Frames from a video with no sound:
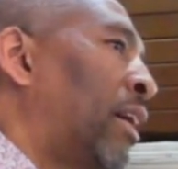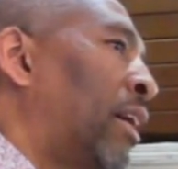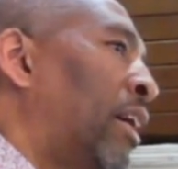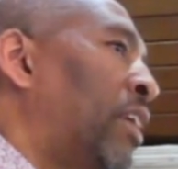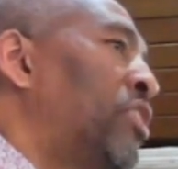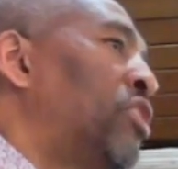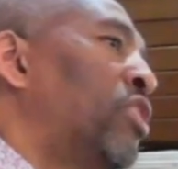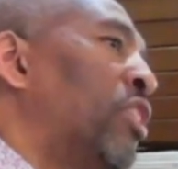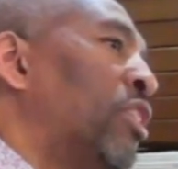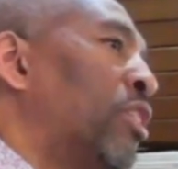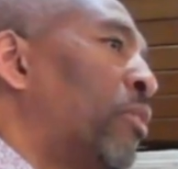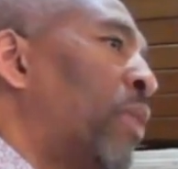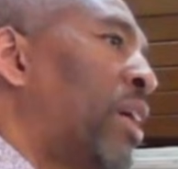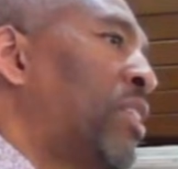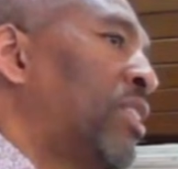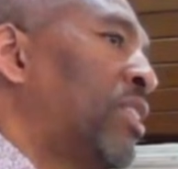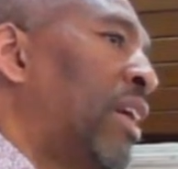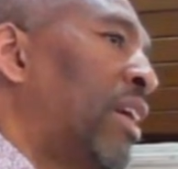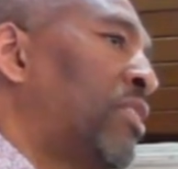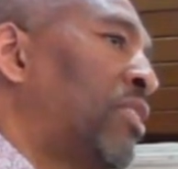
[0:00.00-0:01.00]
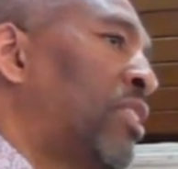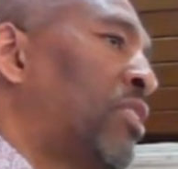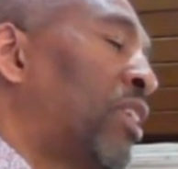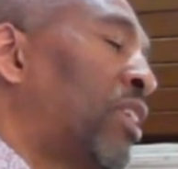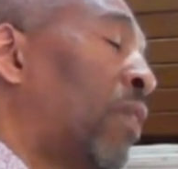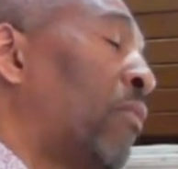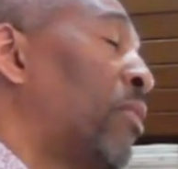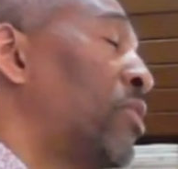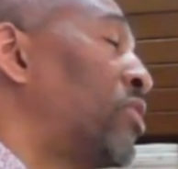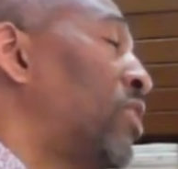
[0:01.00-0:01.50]
Each generation has
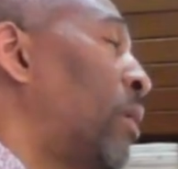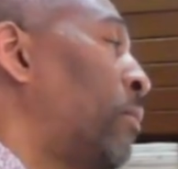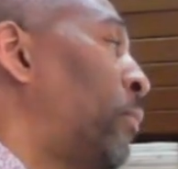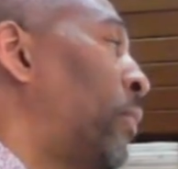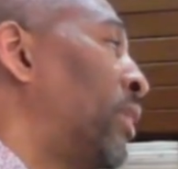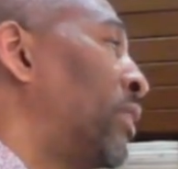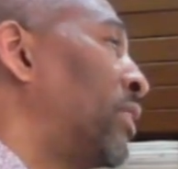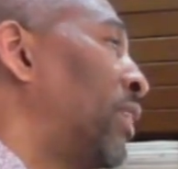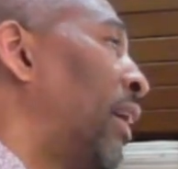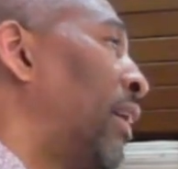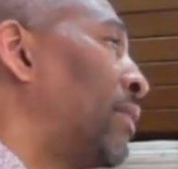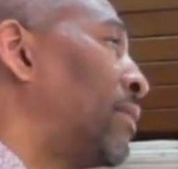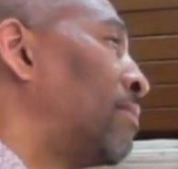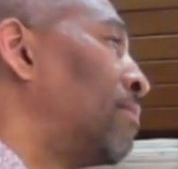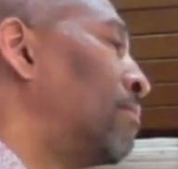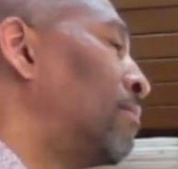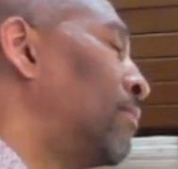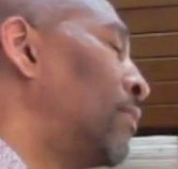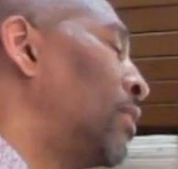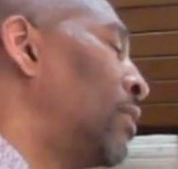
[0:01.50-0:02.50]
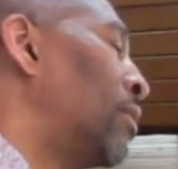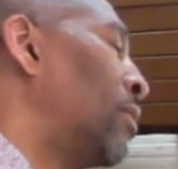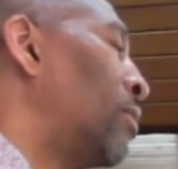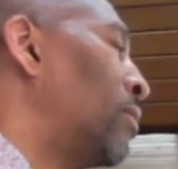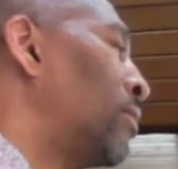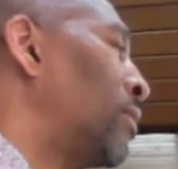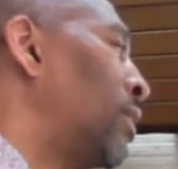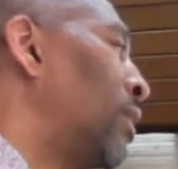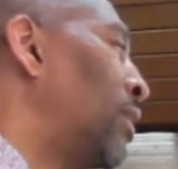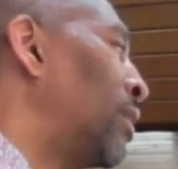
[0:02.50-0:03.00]
discovered something that, you
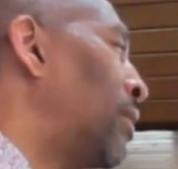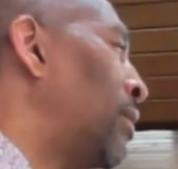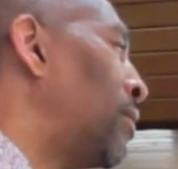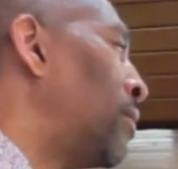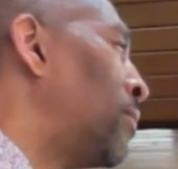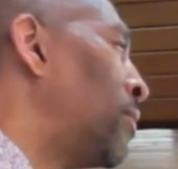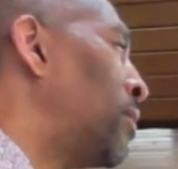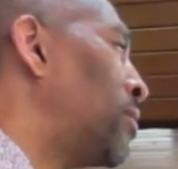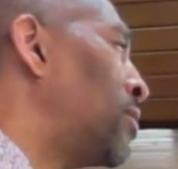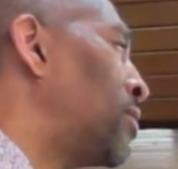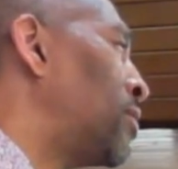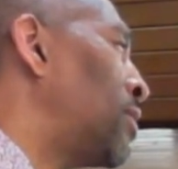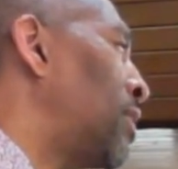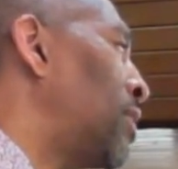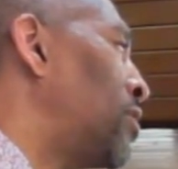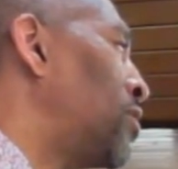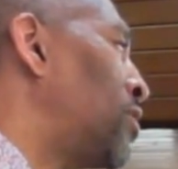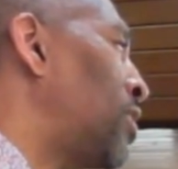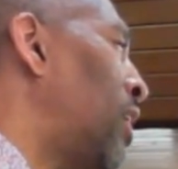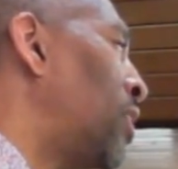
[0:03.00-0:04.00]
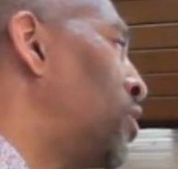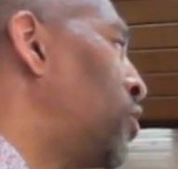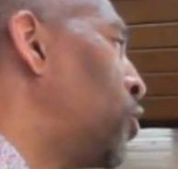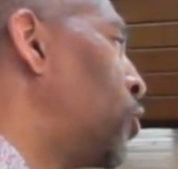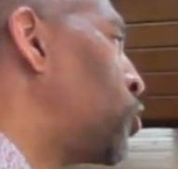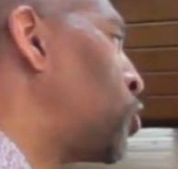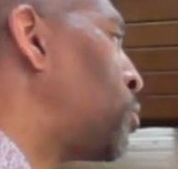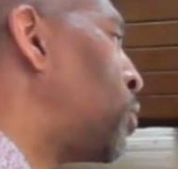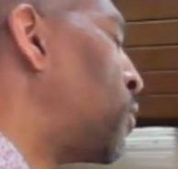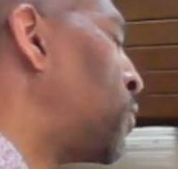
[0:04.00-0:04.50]
know, uh, is, is
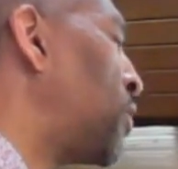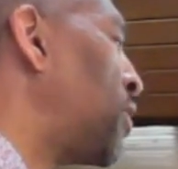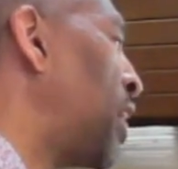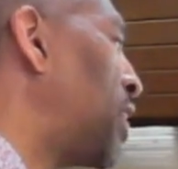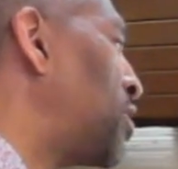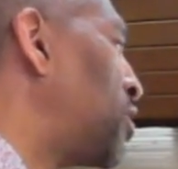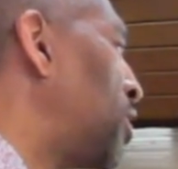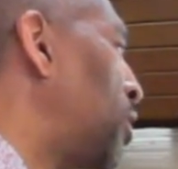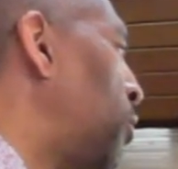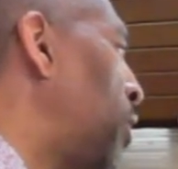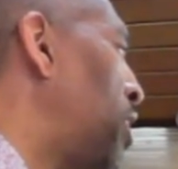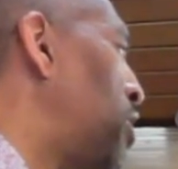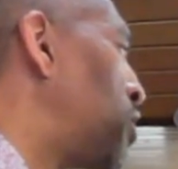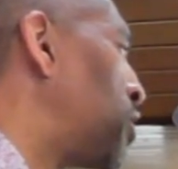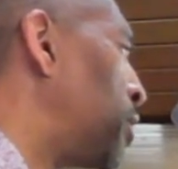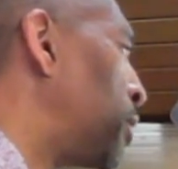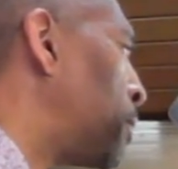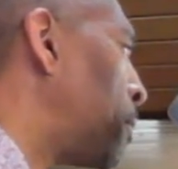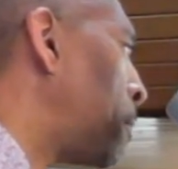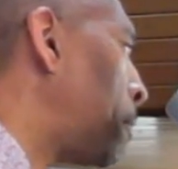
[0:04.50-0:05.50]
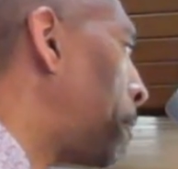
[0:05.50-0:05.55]
unusable for that generation.